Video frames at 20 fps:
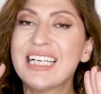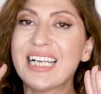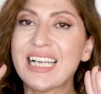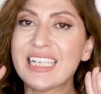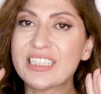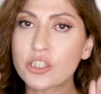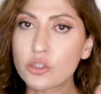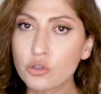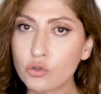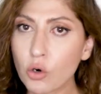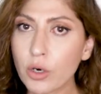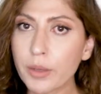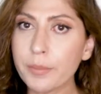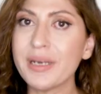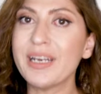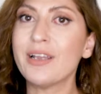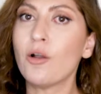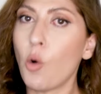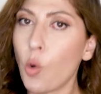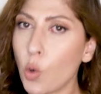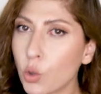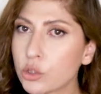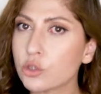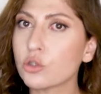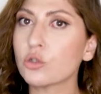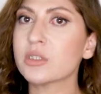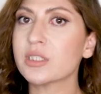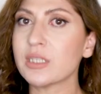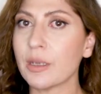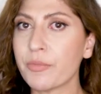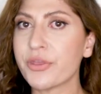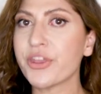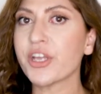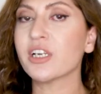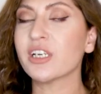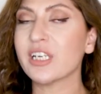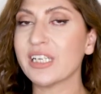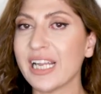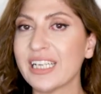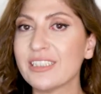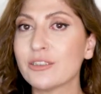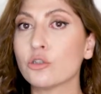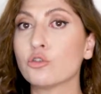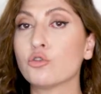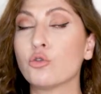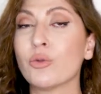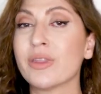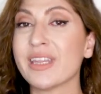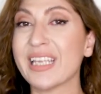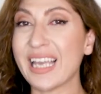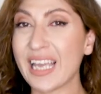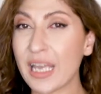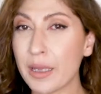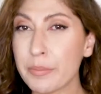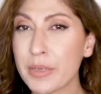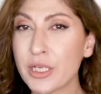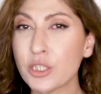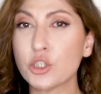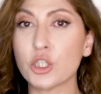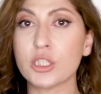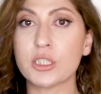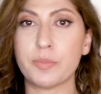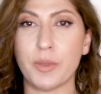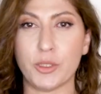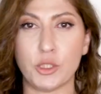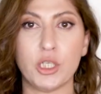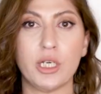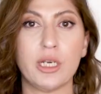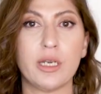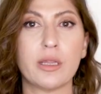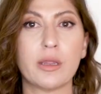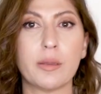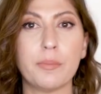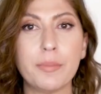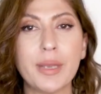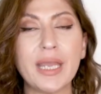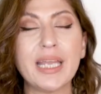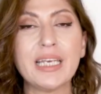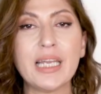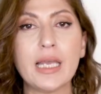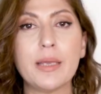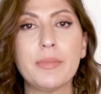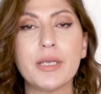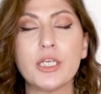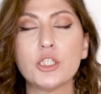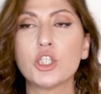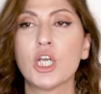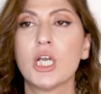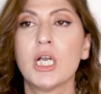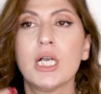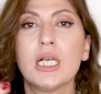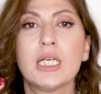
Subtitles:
It's normally also something related to the image, especially the main image,